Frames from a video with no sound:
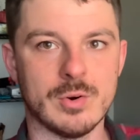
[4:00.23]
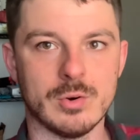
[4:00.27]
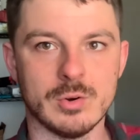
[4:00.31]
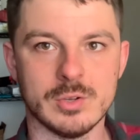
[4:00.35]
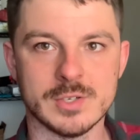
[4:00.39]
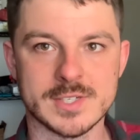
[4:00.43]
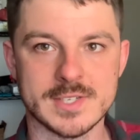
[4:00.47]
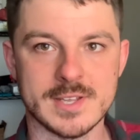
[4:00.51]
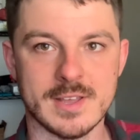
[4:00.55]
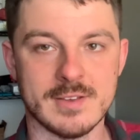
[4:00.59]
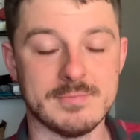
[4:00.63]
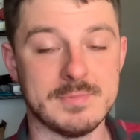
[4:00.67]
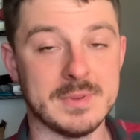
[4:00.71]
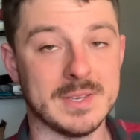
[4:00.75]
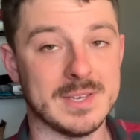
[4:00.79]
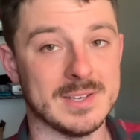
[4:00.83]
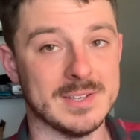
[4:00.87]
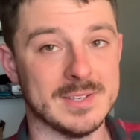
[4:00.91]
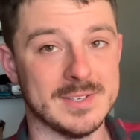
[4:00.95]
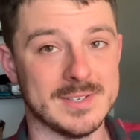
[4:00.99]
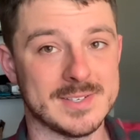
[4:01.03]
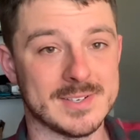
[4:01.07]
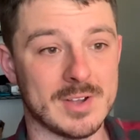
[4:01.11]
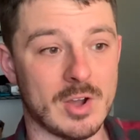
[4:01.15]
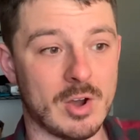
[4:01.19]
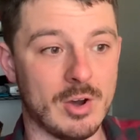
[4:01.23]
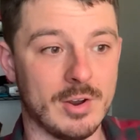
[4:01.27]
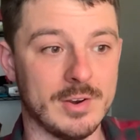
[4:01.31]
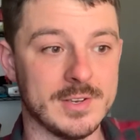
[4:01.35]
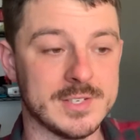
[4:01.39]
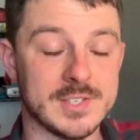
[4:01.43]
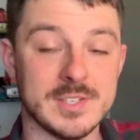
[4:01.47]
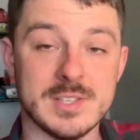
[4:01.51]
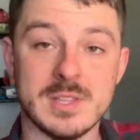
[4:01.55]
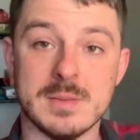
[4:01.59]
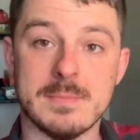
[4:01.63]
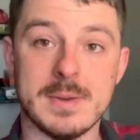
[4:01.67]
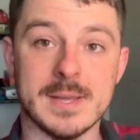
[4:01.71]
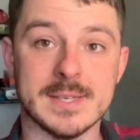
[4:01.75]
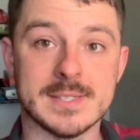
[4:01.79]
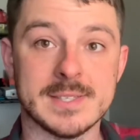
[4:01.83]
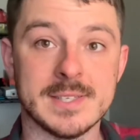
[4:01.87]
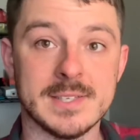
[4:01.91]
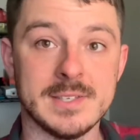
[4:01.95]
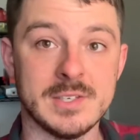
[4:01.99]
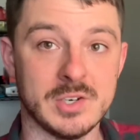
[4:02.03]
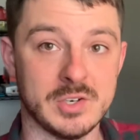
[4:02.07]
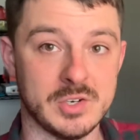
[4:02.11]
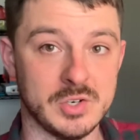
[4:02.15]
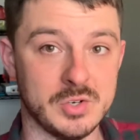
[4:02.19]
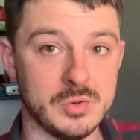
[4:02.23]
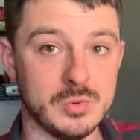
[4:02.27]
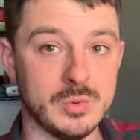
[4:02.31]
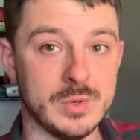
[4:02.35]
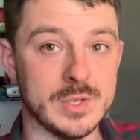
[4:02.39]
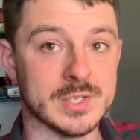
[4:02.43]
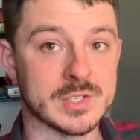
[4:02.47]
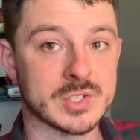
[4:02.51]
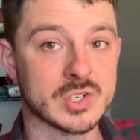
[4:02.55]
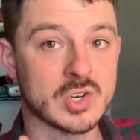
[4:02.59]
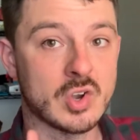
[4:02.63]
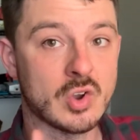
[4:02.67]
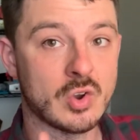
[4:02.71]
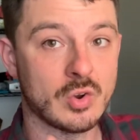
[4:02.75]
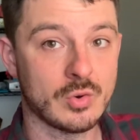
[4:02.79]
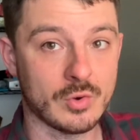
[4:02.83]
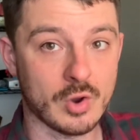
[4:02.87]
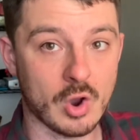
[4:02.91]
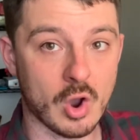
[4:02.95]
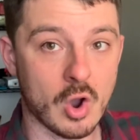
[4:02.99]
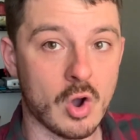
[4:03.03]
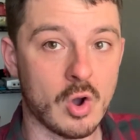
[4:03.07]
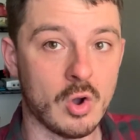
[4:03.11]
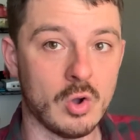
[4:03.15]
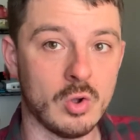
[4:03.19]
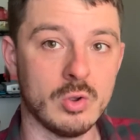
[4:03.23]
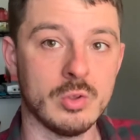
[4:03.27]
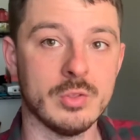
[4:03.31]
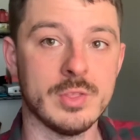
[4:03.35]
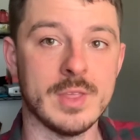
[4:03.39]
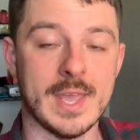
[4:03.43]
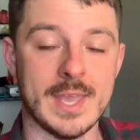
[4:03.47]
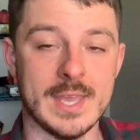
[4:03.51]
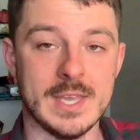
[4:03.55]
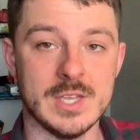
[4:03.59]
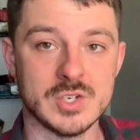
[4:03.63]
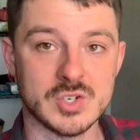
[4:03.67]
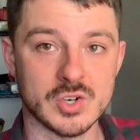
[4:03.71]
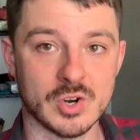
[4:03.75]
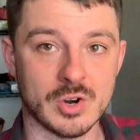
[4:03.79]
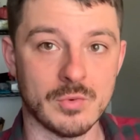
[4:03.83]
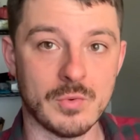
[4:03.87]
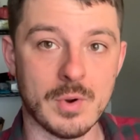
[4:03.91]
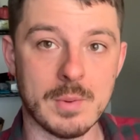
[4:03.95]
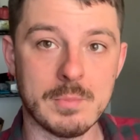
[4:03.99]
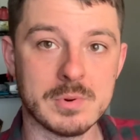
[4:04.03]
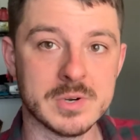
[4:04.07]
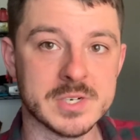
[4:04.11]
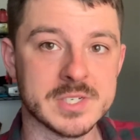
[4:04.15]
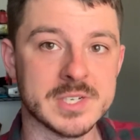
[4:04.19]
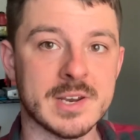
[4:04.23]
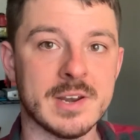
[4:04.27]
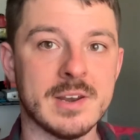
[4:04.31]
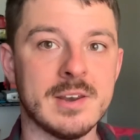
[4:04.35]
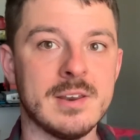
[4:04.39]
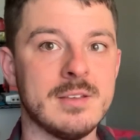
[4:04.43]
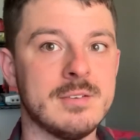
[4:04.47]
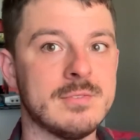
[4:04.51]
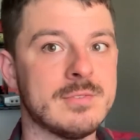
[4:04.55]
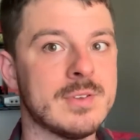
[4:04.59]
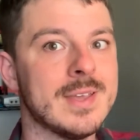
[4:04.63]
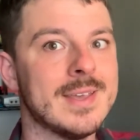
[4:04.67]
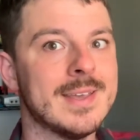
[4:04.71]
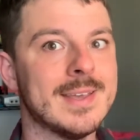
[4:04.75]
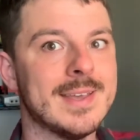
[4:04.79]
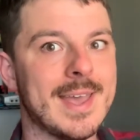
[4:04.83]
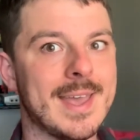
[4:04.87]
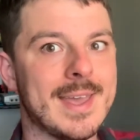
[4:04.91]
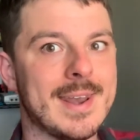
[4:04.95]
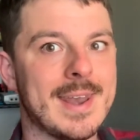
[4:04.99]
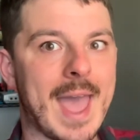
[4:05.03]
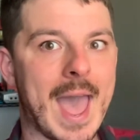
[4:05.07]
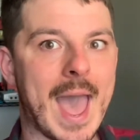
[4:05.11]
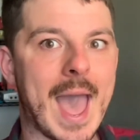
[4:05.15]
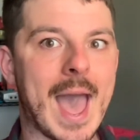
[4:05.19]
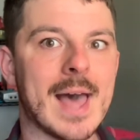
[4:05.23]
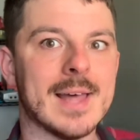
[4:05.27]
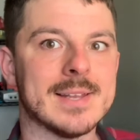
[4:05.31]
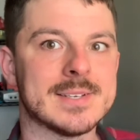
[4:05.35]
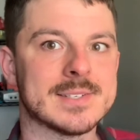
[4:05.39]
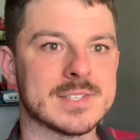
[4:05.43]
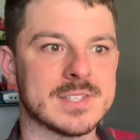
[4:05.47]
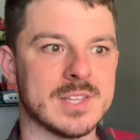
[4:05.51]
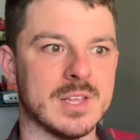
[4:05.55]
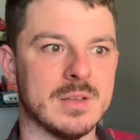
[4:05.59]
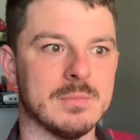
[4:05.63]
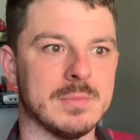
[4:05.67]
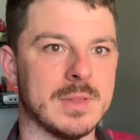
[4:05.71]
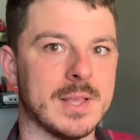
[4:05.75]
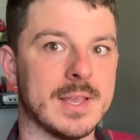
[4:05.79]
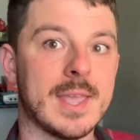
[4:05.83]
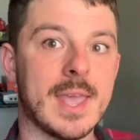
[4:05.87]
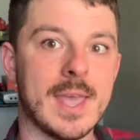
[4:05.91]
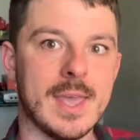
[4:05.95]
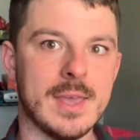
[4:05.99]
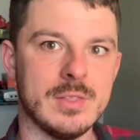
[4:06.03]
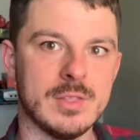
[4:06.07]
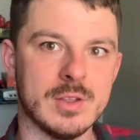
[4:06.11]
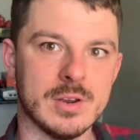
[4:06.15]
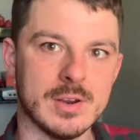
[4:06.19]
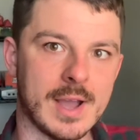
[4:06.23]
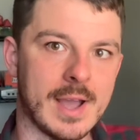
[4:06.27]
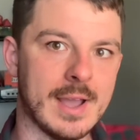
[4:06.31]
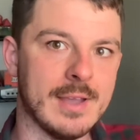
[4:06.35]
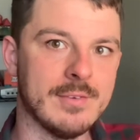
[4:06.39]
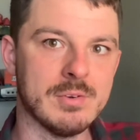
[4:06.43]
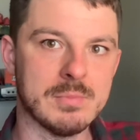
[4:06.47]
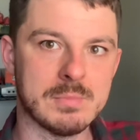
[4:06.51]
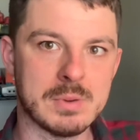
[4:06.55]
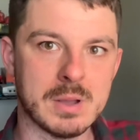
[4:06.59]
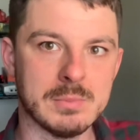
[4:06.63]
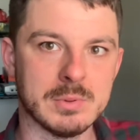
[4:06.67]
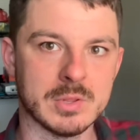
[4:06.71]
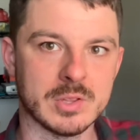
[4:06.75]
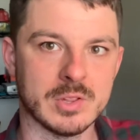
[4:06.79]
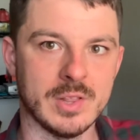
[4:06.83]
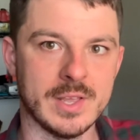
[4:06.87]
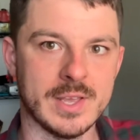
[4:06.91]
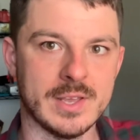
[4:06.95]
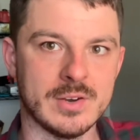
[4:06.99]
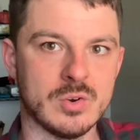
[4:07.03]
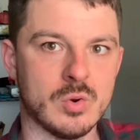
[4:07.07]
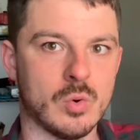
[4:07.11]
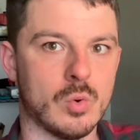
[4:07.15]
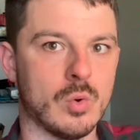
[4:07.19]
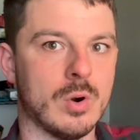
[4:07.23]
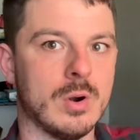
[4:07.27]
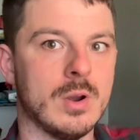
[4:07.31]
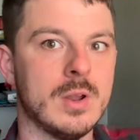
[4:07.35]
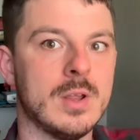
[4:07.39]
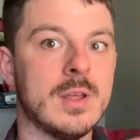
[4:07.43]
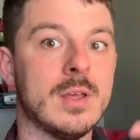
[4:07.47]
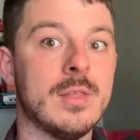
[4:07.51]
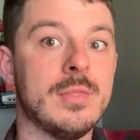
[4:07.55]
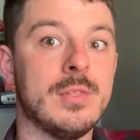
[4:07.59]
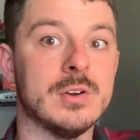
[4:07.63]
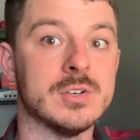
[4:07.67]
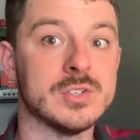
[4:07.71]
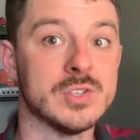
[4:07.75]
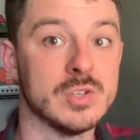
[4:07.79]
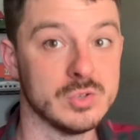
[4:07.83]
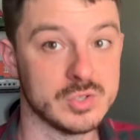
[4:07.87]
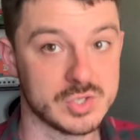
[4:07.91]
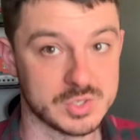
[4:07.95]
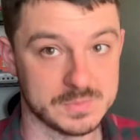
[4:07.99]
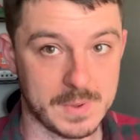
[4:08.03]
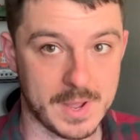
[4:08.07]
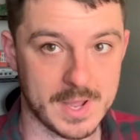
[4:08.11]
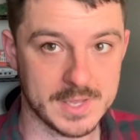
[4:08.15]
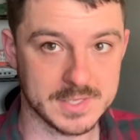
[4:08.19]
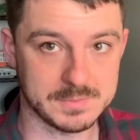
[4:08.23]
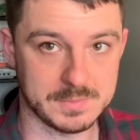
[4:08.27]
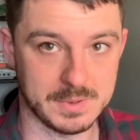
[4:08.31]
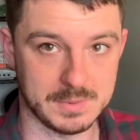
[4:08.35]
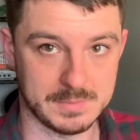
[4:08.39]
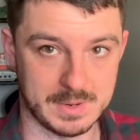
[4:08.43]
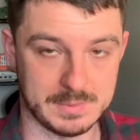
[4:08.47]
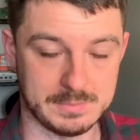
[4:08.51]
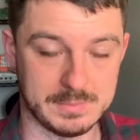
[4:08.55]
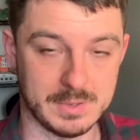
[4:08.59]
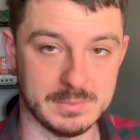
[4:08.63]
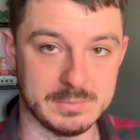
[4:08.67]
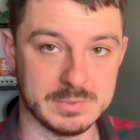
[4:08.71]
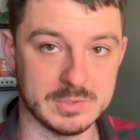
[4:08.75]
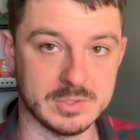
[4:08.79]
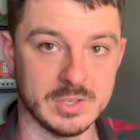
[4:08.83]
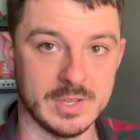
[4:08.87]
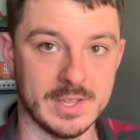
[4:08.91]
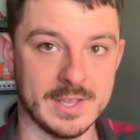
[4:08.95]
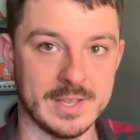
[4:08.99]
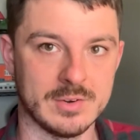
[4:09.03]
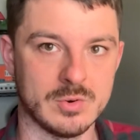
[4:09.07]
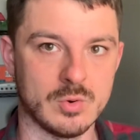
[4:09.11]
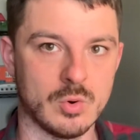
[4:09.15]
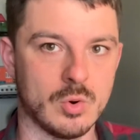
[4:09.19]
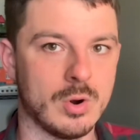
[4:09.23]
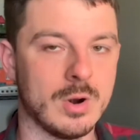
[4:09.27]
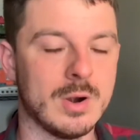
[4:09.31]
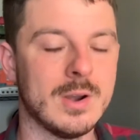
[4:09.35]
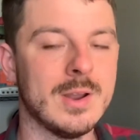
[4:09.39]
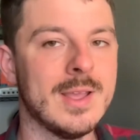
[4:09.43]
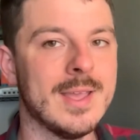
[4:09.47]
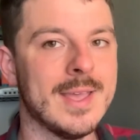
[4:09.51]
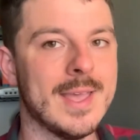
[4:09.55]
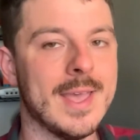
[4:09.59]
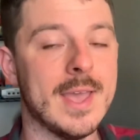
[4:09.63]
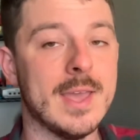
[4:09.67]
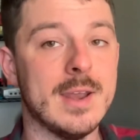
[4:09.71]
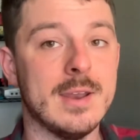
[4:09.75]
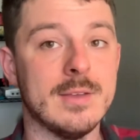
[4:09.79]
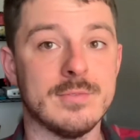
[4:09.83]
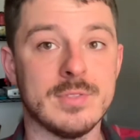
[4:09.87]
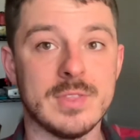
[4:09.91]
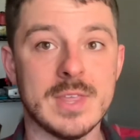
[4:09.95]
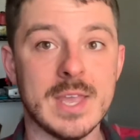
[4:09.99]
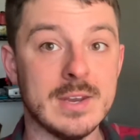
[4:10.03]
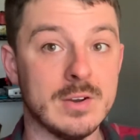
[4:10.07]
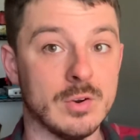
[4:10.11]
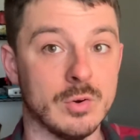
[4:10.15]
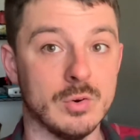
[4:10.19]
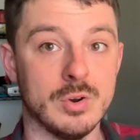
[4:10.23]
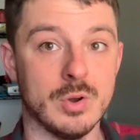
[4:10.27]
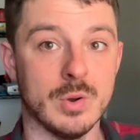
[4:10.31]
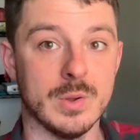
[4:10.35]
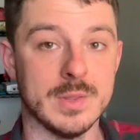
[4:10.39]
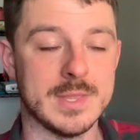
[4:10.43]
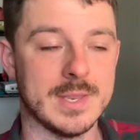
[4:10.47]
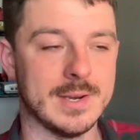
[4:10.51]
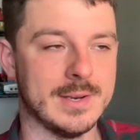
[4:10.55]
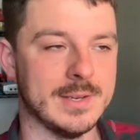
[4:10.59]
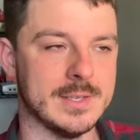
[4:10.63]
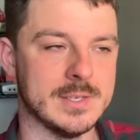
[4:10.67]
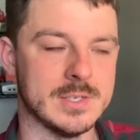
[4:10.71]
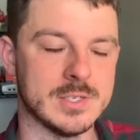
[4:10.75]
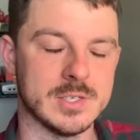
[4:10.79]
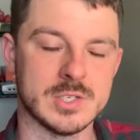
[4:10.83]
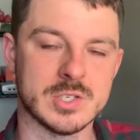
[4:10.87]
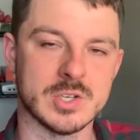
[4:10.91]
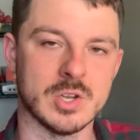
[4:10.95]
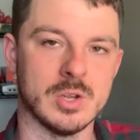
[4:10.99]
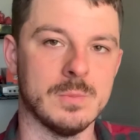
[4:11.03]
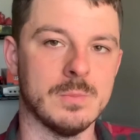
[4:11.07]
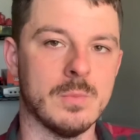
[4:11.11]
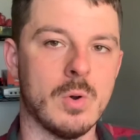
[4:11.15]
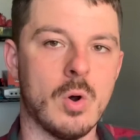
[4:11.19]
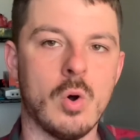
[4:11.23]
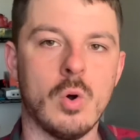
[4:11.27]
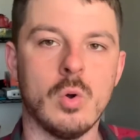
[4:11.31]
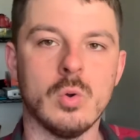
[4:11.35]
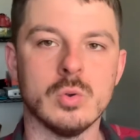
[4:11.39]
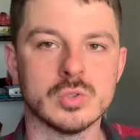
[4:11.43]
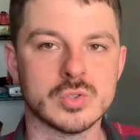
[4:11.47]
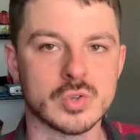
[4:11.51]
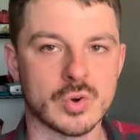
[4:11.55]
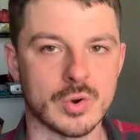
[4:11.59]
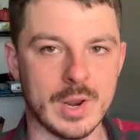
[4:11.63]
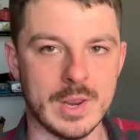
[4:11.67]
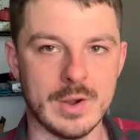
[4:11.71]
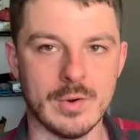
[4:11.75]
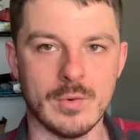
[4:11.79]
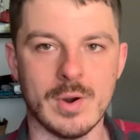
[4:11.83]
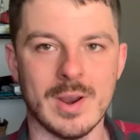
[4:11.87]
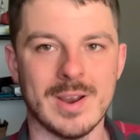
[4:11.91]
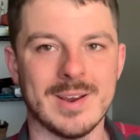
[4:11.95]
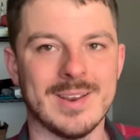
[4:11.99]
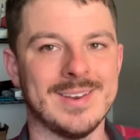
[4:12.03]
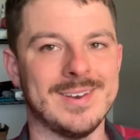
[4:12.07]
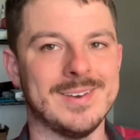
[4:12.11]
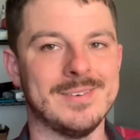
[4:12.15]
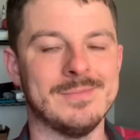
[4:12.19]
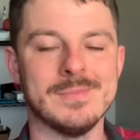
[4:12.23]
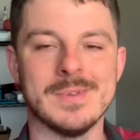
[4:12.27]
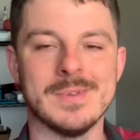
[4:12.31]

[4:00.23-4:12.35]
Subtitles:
stuff because honestly, the best thing to do is call the HR representative and ask them like, hey, I have a public land corps. There's no spot to put my public land corps. And if they don't know what that is, it's a whole train wreck and